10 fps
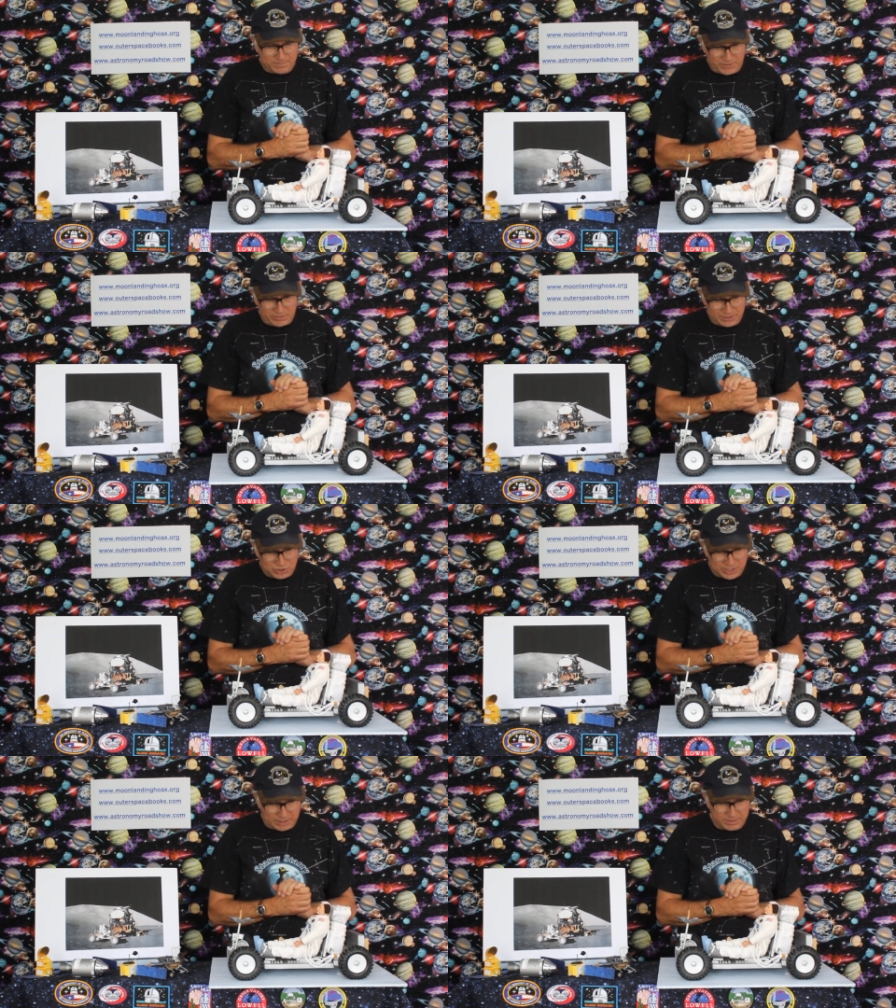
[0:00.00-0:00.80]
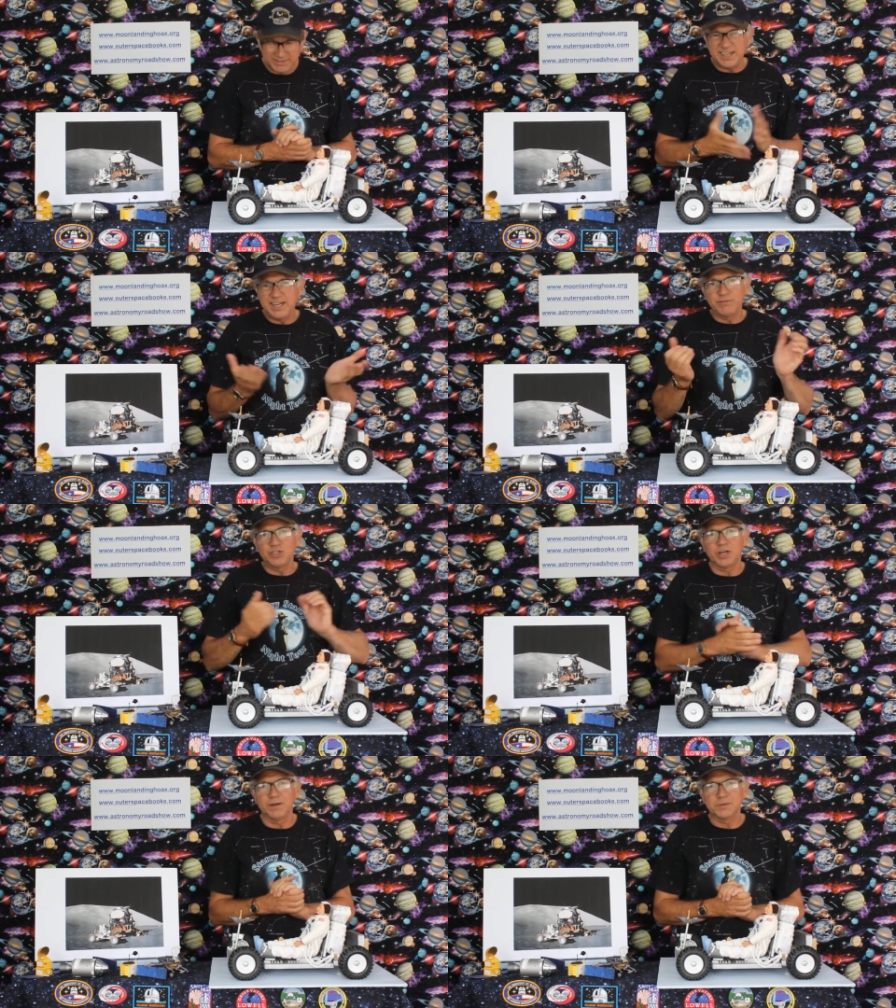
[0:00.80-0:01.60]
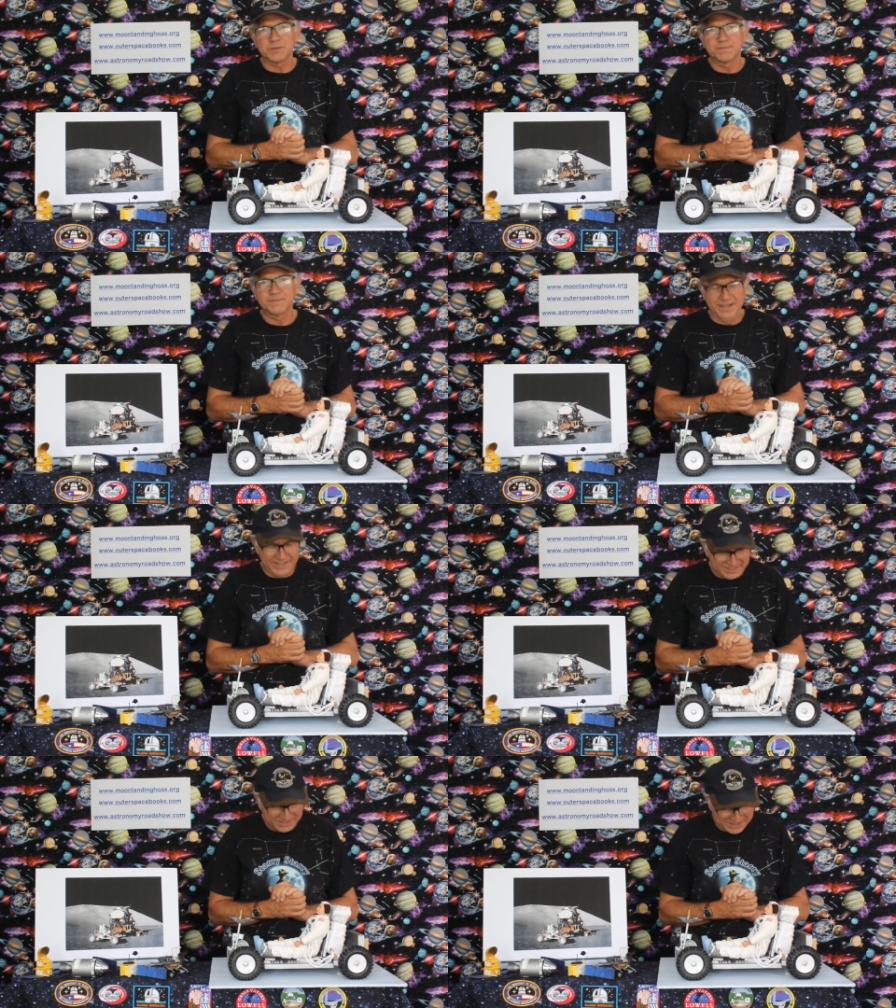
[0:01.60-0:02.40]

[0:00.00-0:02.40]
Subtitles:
Very nice chap. Didn't even charge. There you